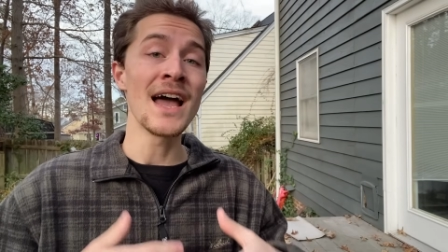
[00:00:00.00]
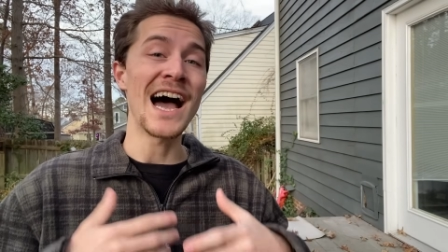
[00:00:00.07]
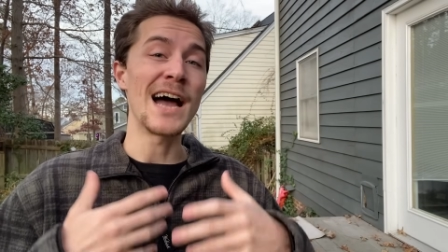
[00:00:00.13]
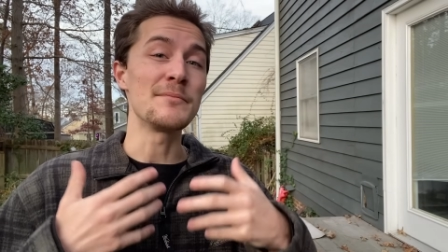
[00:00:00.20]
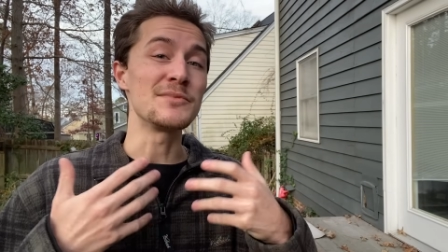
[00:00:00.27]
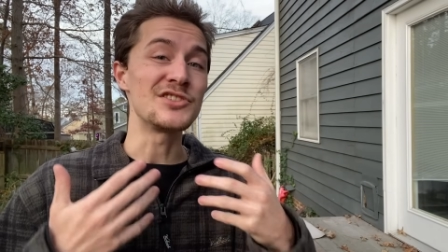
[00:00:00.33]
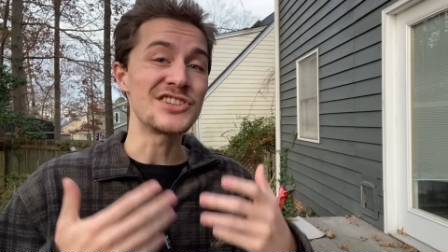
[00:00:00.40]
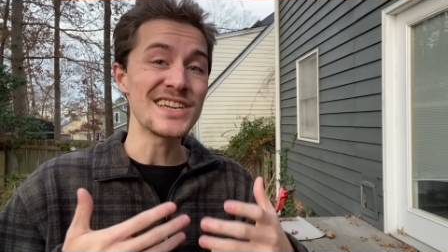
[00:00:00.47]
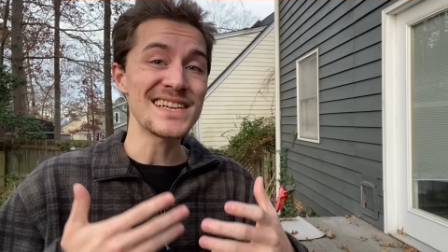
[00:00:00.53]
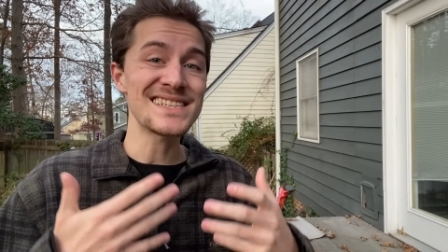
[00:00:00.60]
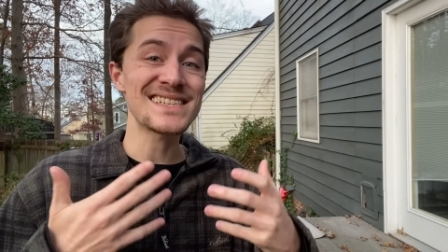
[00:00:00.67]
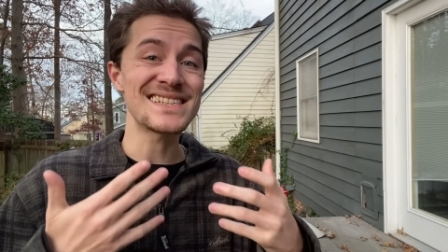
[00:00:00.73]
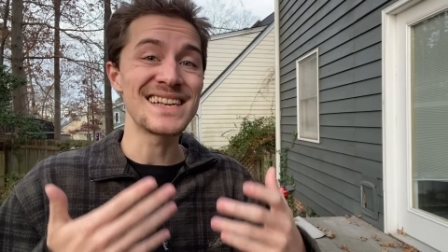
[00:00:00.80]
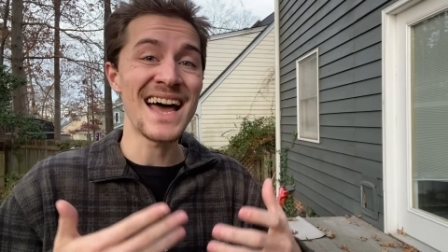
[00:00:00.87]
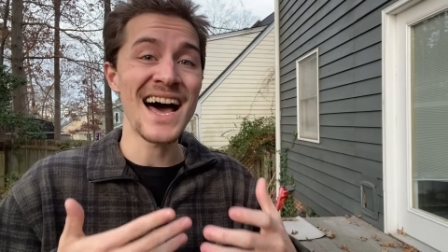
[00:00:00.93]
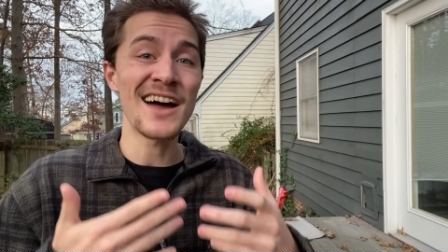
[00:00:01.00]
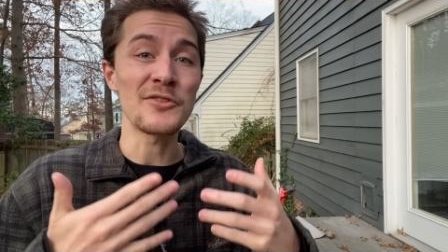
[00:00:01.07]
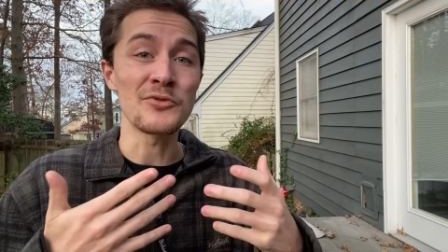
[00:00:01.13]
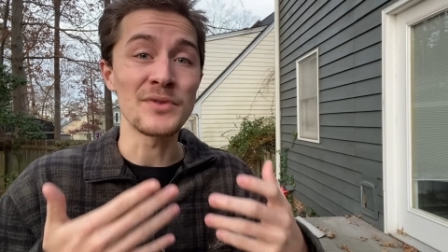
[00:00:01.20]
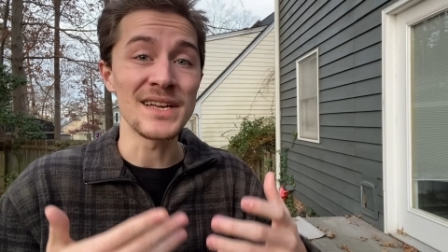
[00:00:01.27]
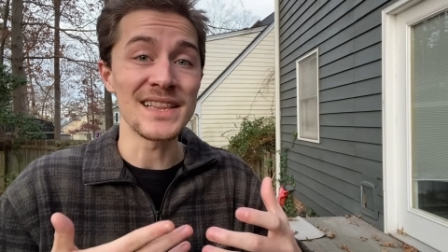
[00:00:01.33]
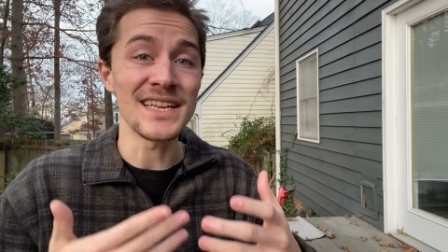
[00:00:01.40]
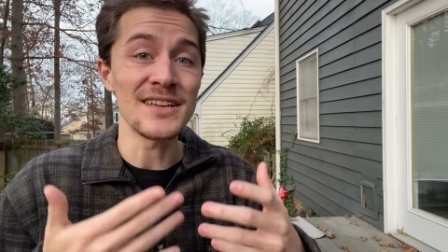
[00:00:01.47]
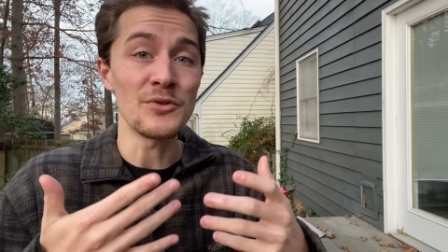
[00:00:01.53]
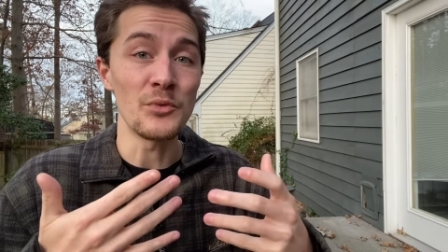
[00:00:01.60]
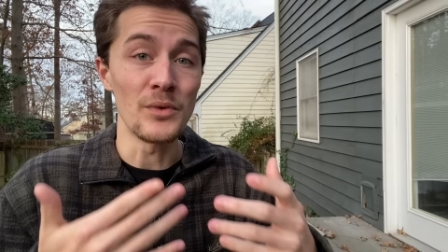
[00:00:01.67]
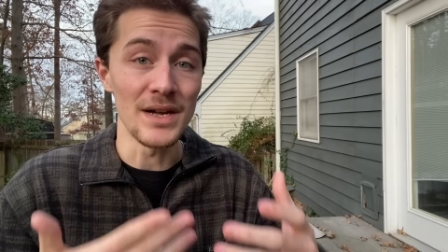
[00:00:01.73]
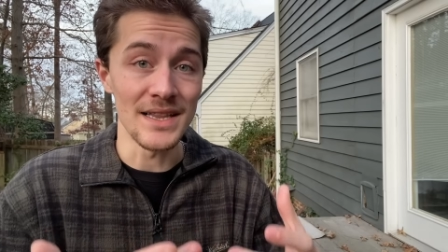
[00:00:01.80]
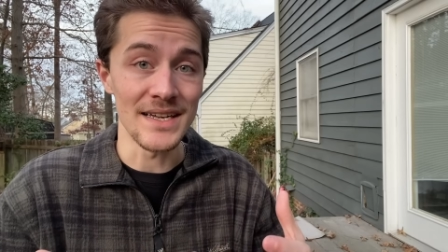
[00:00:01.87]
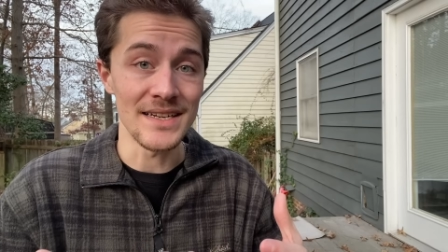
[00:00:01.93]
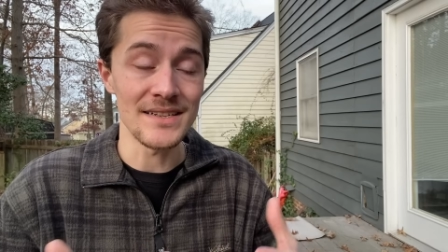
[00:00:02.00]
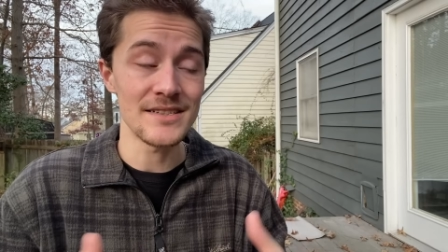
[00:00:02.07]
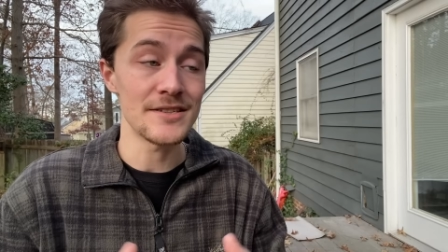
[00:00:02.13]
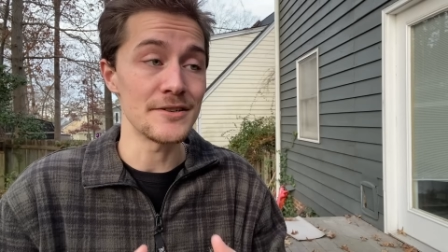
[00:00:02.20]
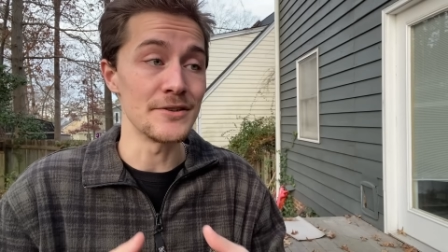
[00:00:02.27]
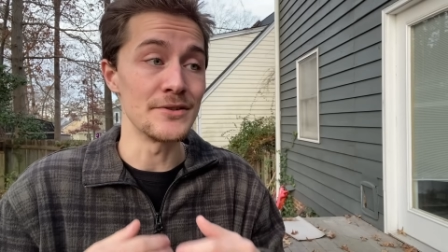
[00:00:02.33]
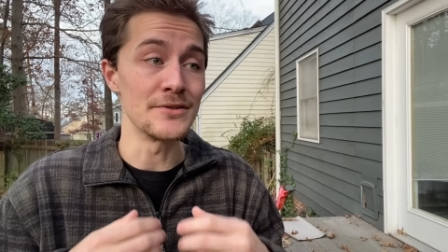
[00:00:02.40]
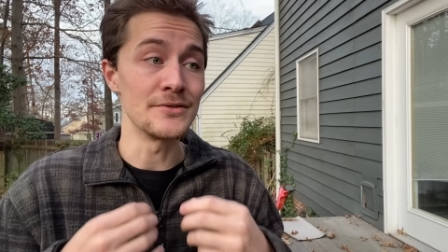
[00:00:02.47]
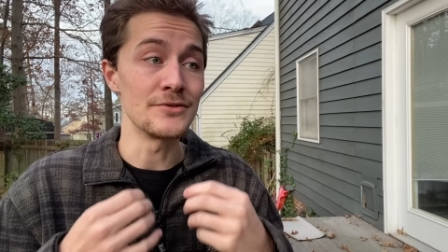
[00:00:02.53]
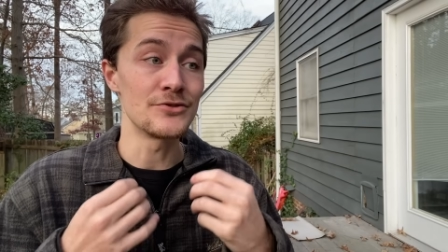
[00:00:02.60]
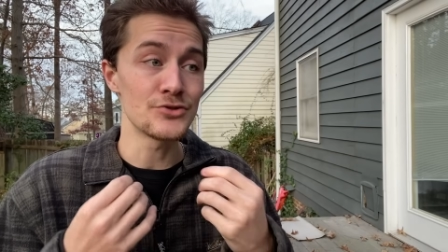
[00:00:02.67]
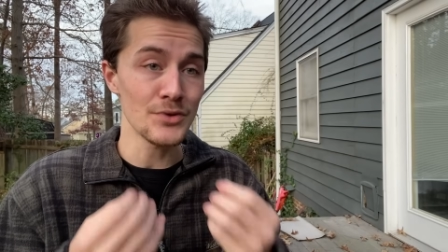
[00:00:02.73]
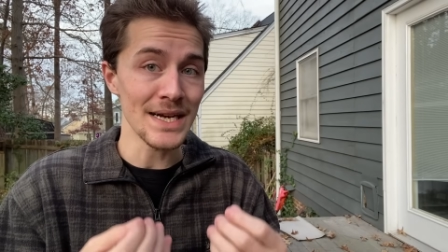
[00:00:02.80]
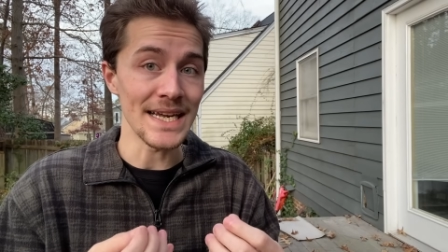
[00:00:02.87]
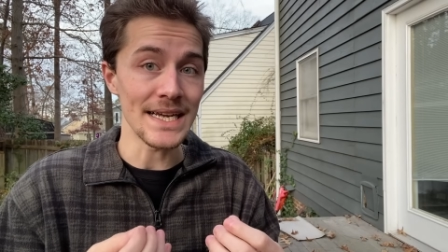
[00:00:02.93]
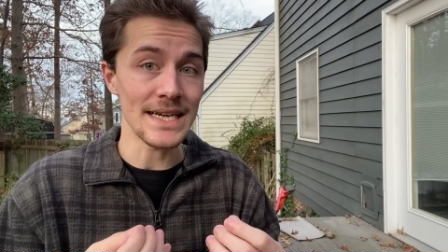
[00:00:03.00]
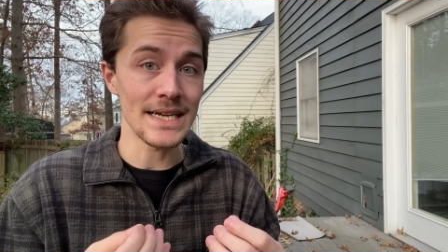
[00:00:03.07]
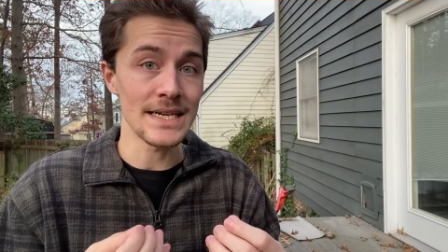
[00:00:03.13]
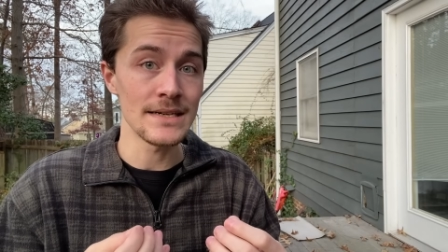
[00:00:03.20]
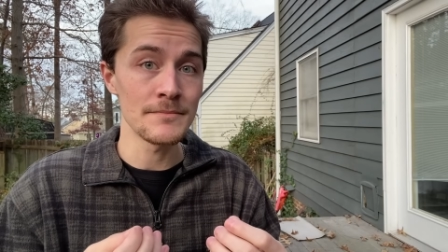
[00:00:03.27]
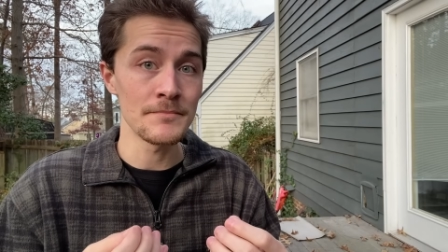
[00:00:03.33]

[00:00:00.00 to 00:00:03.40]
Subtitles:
I'm just not really willing to drink